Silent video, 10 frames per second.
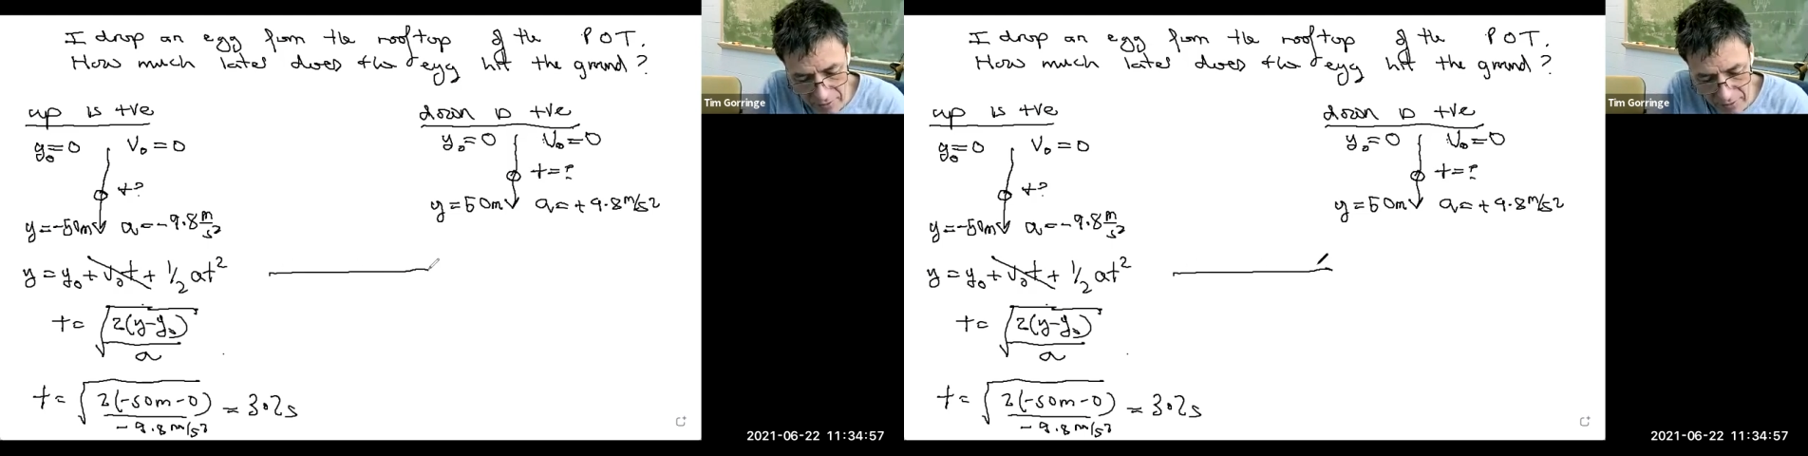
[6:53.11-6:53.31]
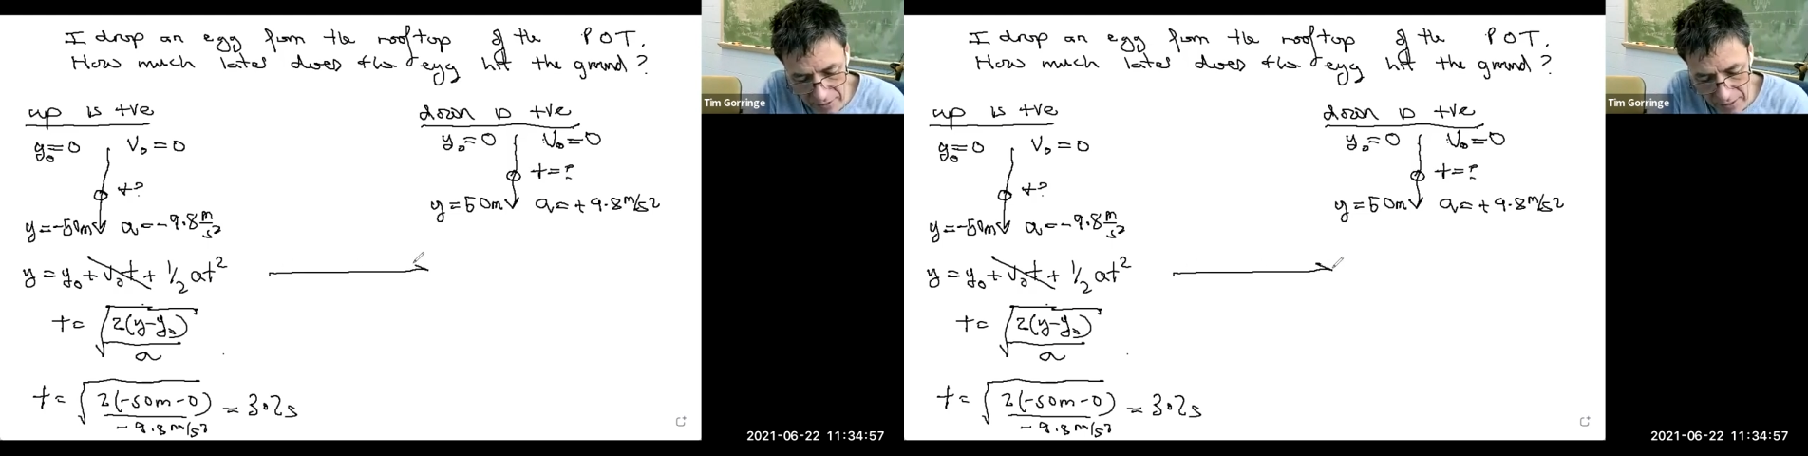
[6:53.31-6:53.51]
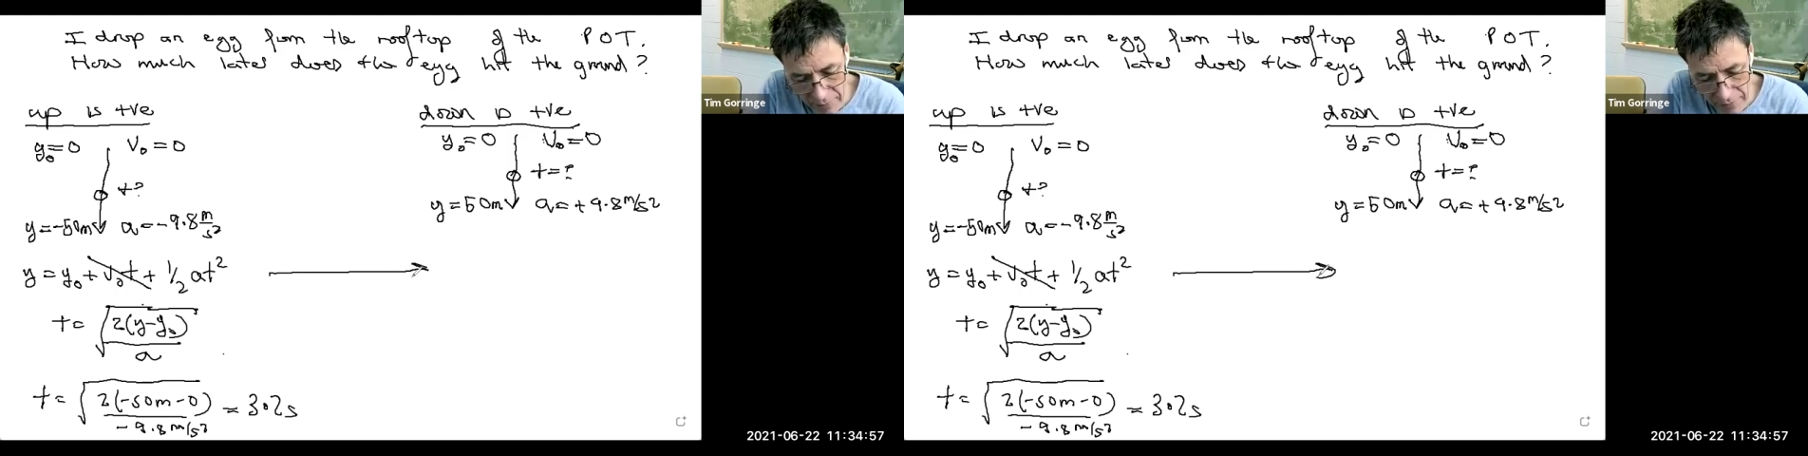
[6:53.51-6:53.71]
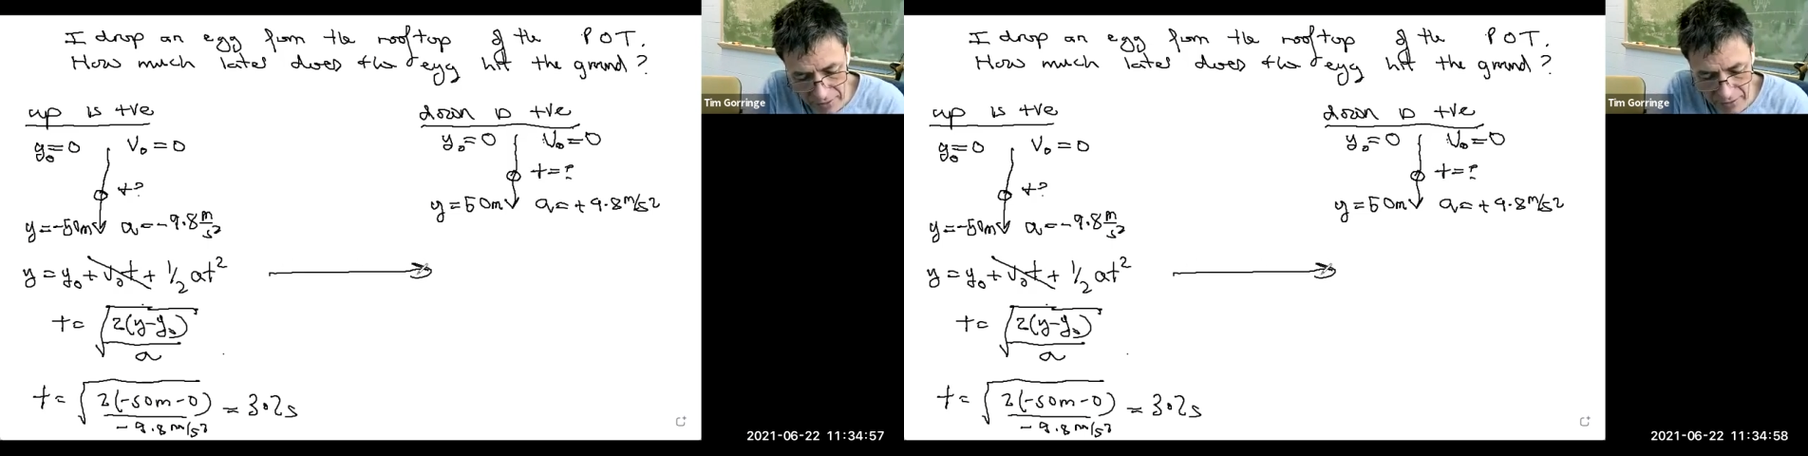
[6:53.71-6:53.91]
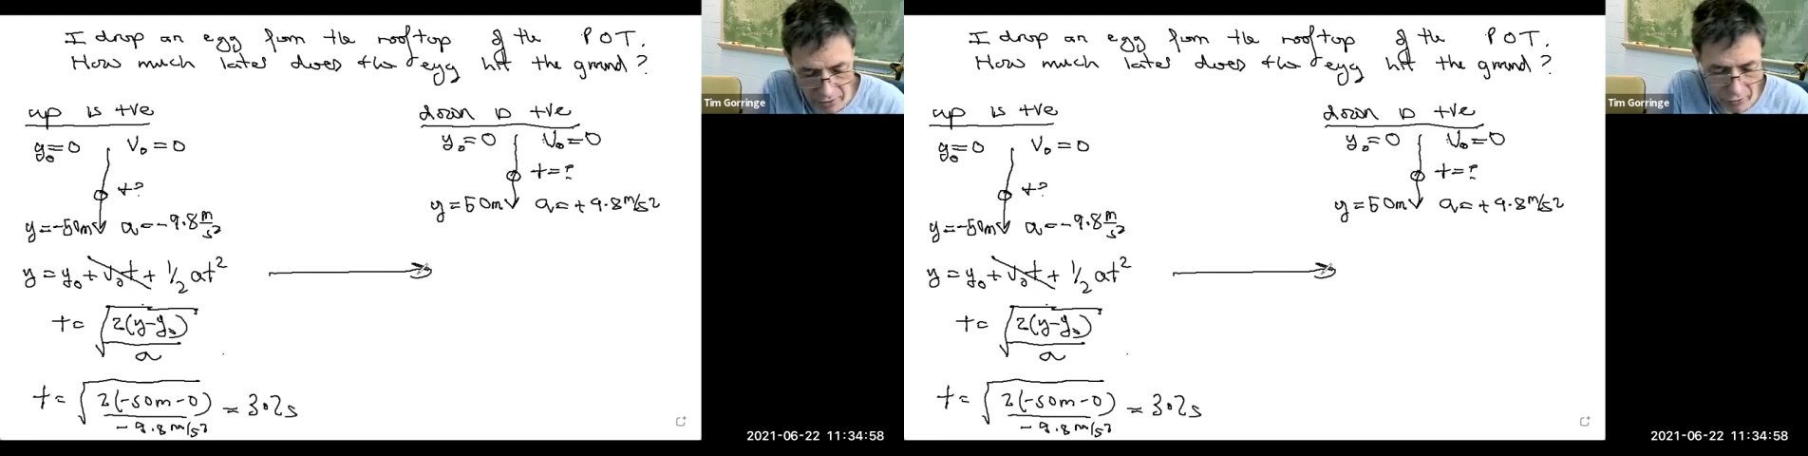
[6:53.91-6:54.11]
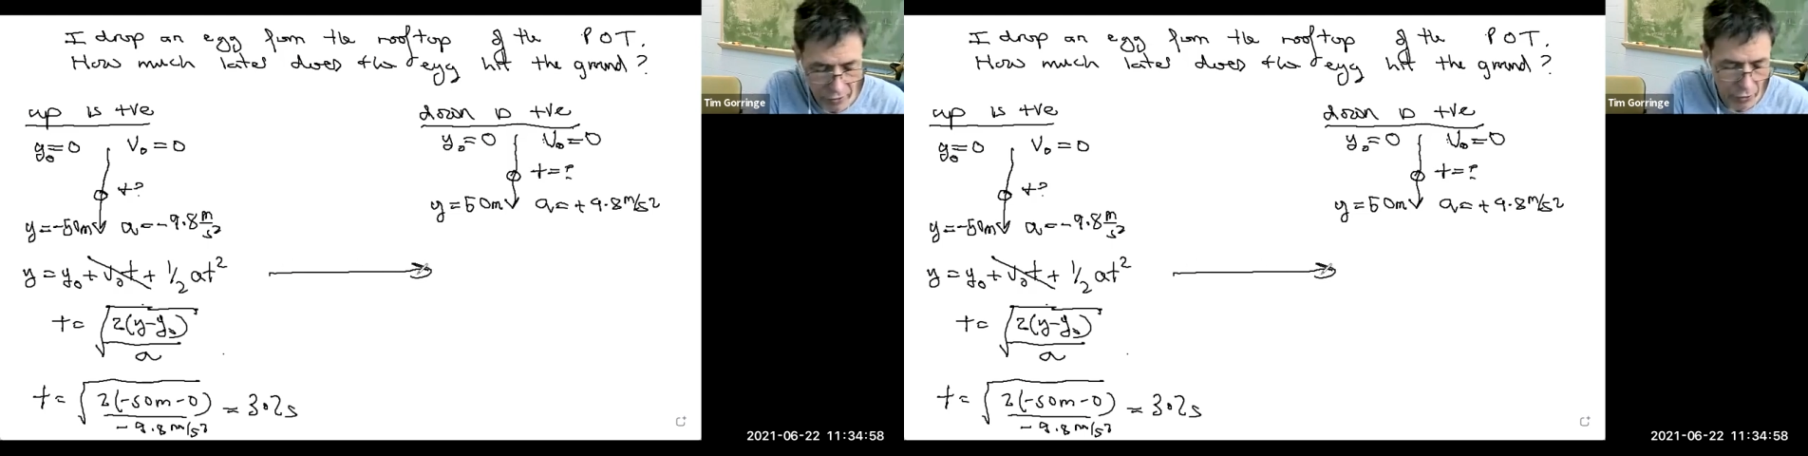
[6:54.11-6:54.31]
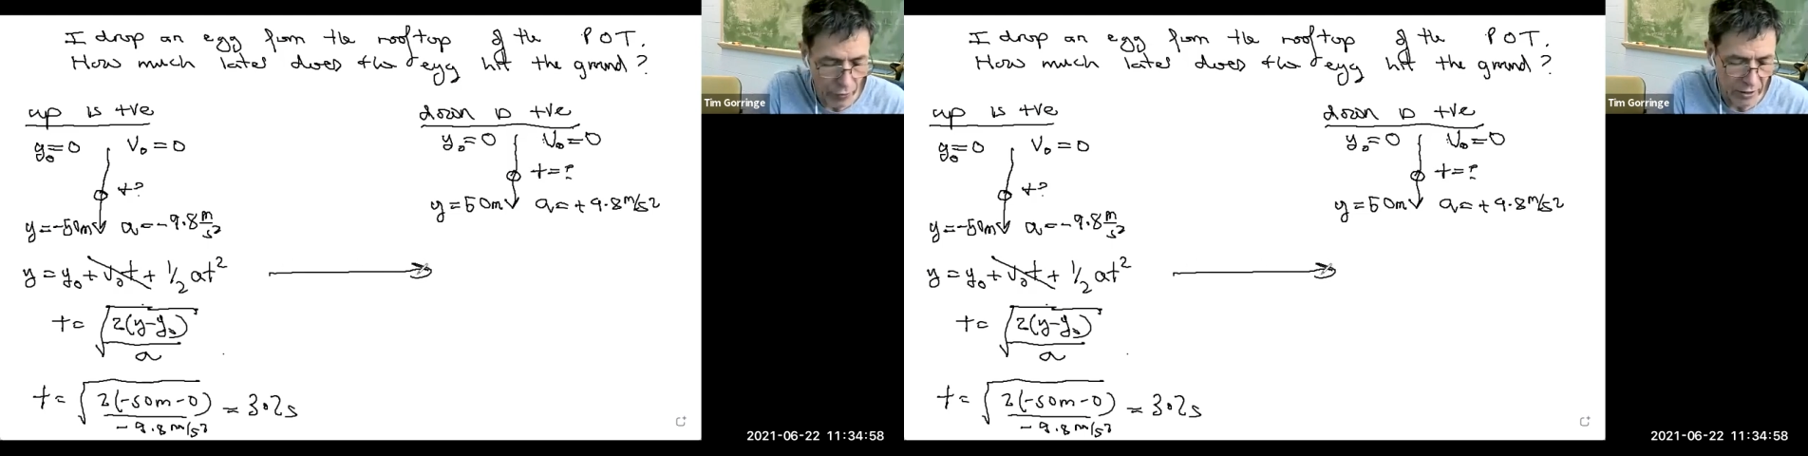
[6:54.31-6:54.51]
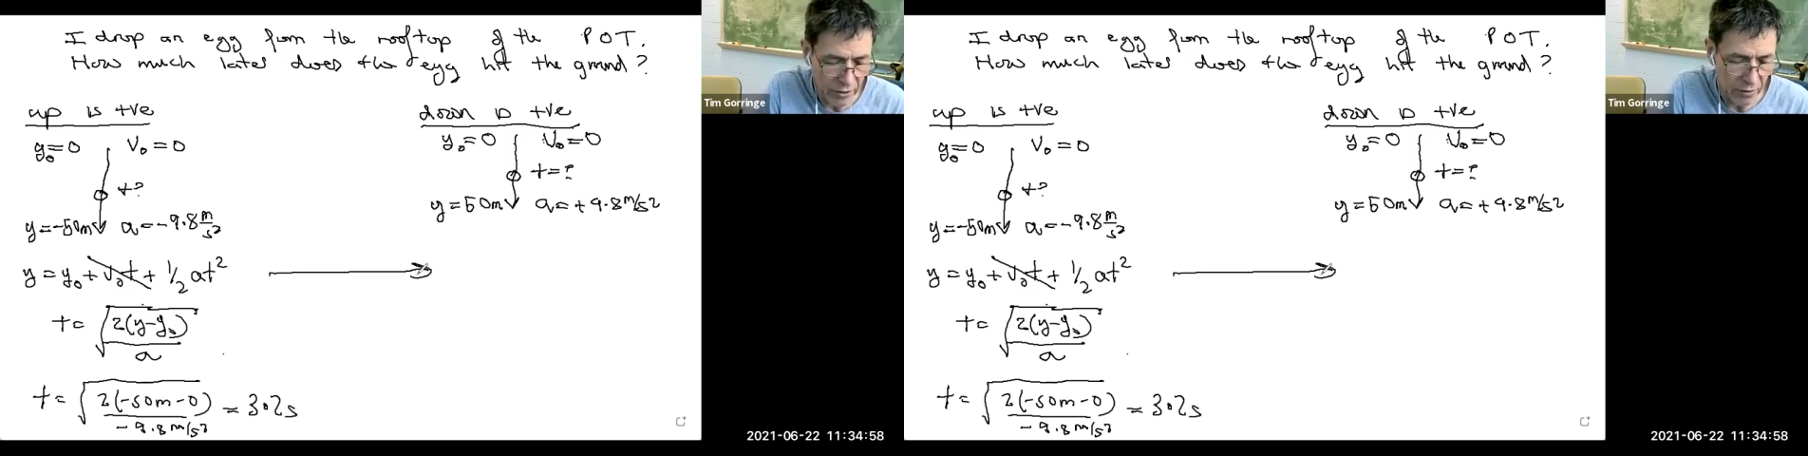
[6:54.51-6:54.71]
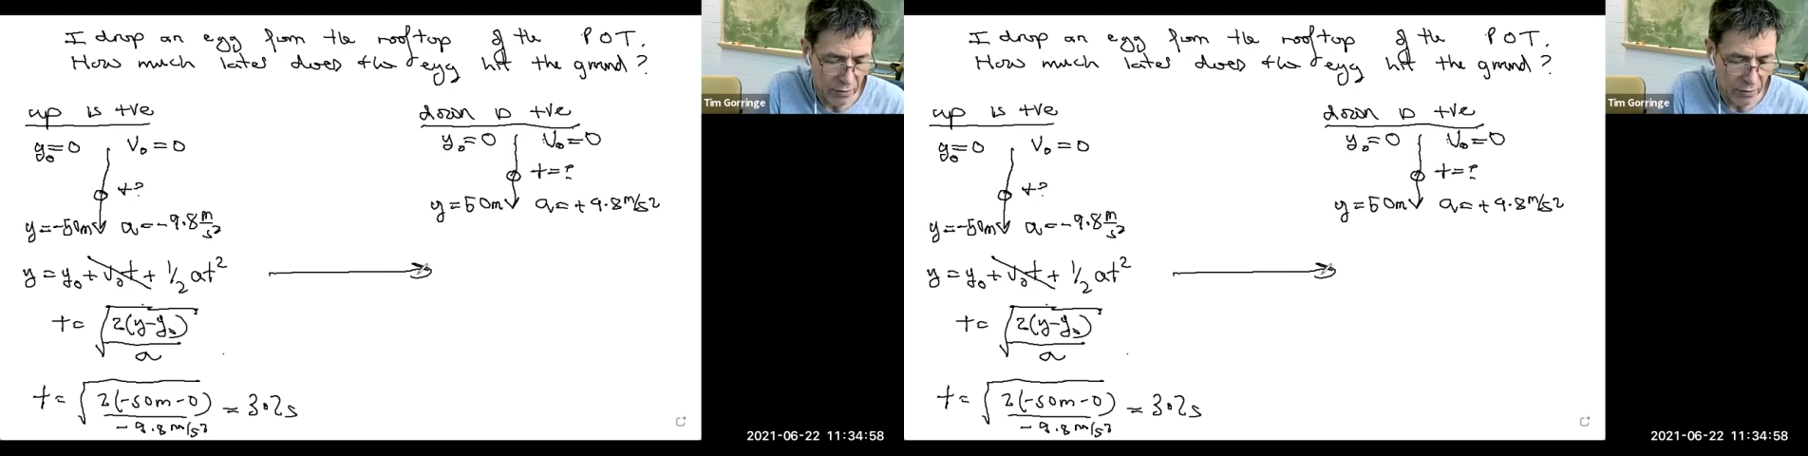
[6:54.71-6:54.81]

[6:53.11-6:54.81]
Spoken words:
kinematical equation